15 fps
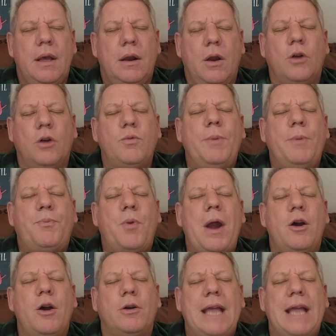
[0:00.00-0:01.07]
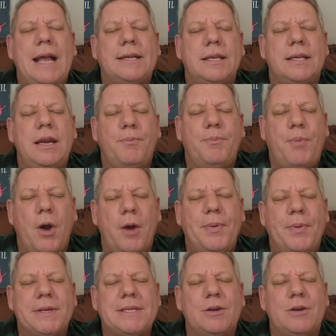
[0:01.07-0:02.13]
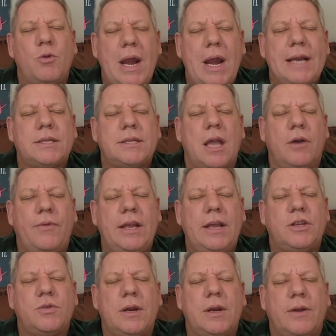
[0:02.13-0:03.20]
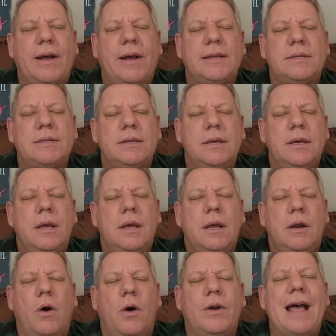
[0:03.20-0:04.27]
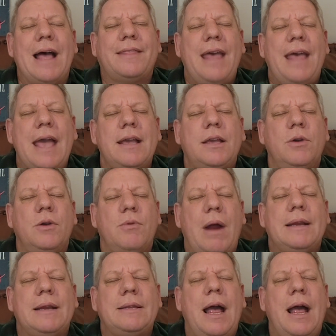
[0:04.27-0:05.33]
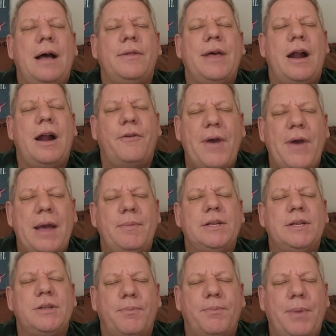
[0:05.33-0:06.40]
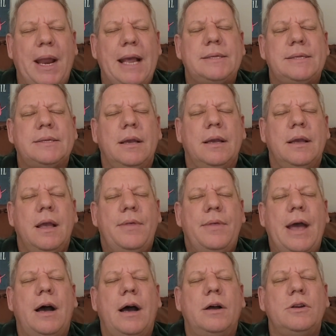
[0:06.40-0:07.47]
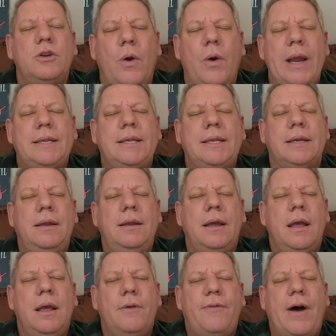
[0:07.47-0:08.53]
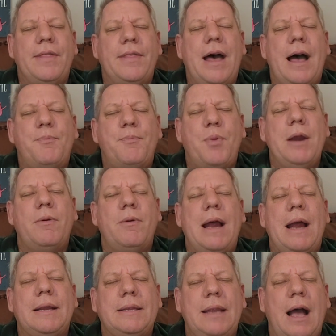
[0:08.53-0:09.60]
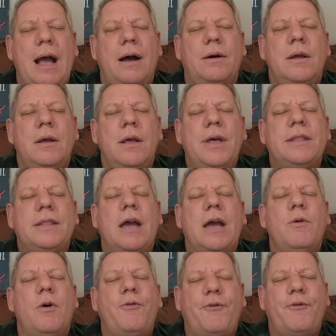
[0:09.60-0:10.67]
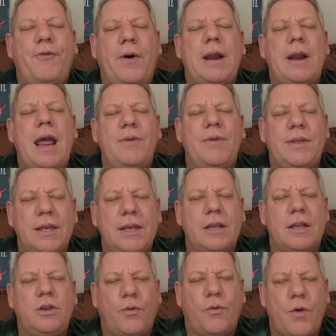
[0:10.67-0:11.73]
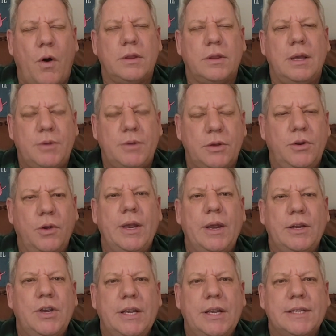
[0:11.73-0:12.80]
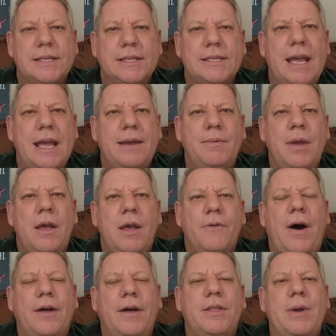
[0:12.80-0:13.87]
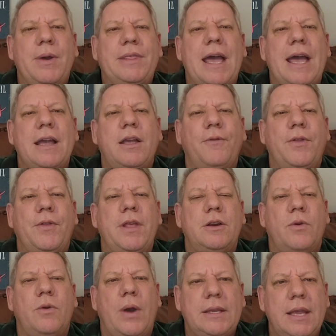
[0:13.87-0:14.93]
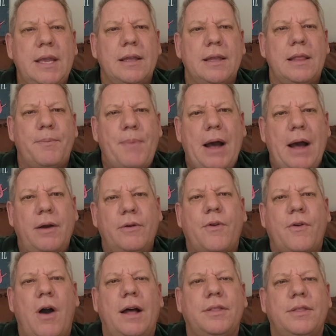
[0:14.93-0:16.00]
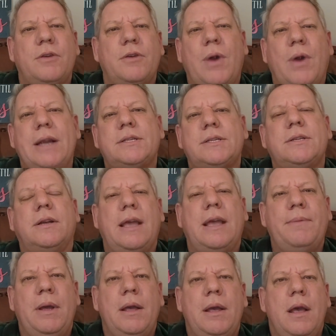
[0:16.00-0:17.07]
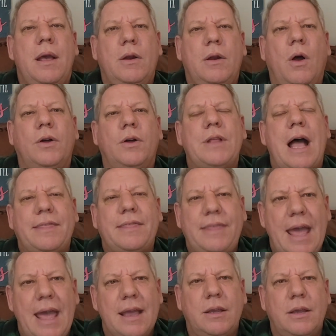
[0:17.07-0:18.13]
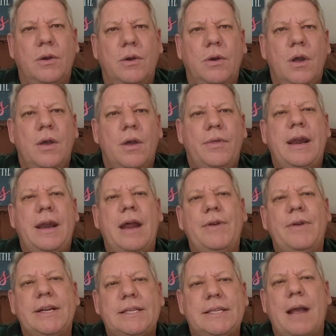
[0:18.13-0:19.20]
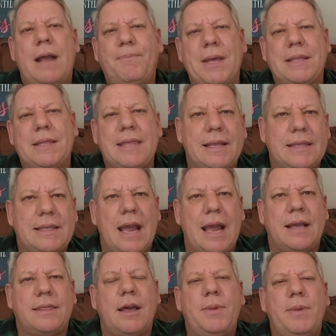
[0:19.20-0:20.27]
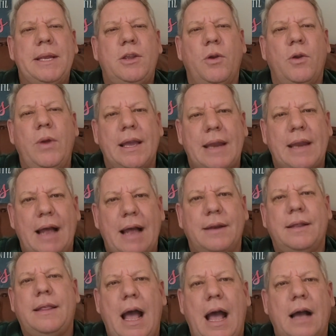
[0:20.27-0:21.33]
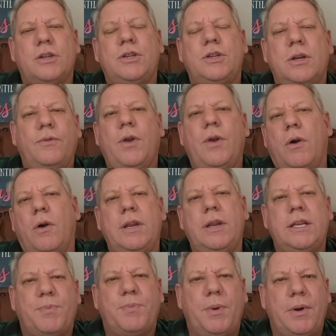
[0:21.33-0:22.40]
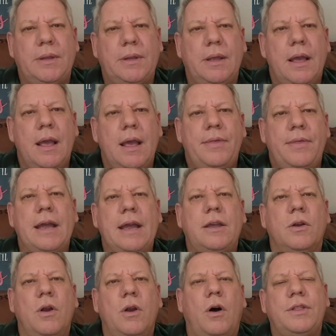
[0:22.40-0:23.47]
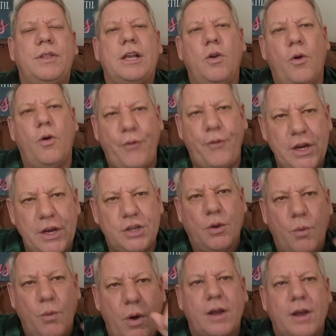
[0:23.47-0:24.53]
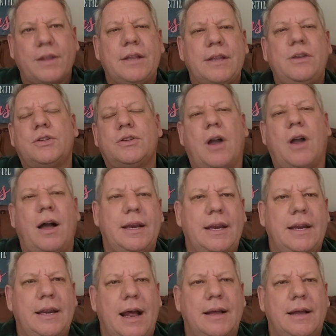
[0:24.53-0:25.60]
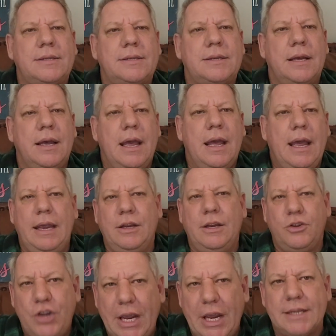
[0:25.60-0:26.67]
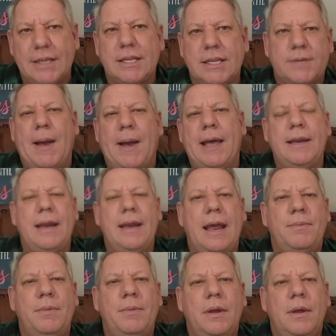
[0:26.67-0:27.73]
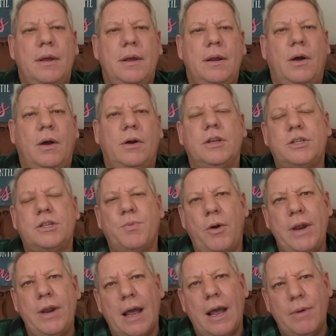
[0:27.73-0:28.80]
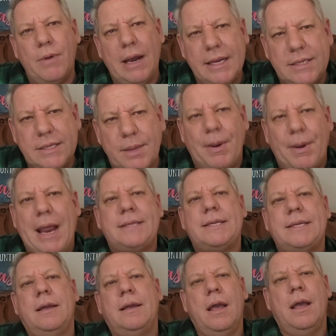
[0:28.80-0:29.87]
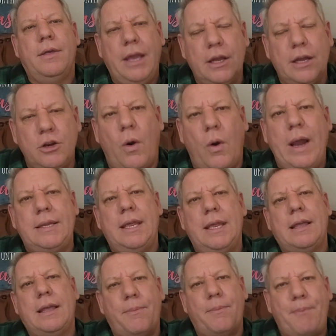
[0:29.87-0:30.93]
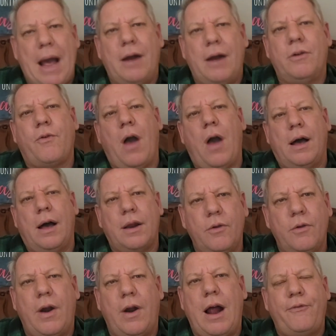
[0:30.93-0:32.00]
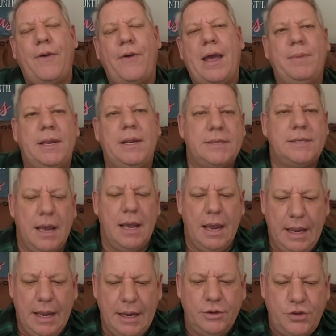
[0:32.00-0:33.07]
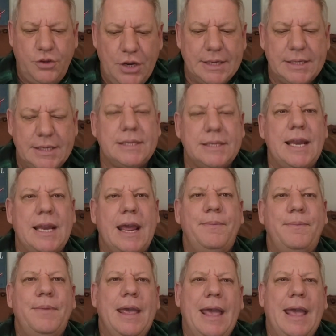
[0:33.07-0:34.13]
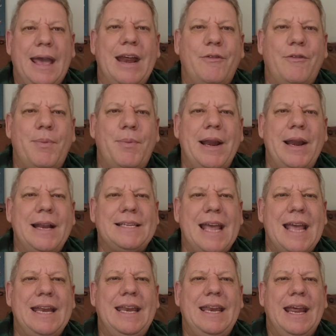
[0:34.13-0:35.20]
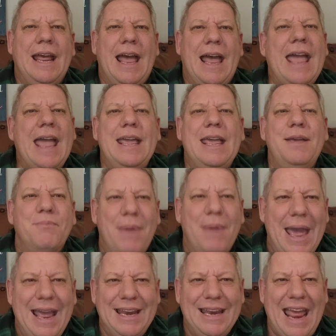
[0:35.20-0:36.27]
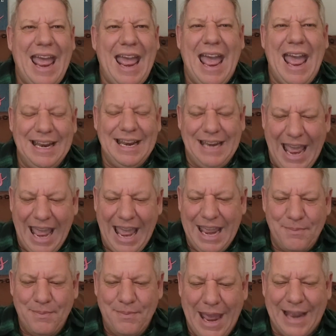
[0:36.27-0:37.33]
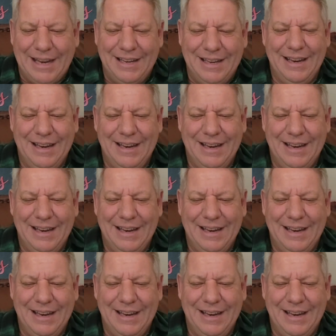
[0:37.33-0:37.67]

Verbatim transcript: Lord, we pray your destiny, purpose, and rest over each one of us. Lord, I thank you right now that our families are blessed. They are anointed. Father, I pray right now that they will fulfill everything that you've called them to do in Jesus' name. Father, we thank you for the anointing and the power of God that rests on them. Lord, I thank you that every step that they take, they'll be doing it under the unction of your Holy Spirit. Thank you, Lord, that you'll finish the work that you started in us. In Jesus' mighty name. Lord, this morning I release the blessing, the anointing, and the power of God over our families. In Jesus' name. And everybody said, Amen and Amen.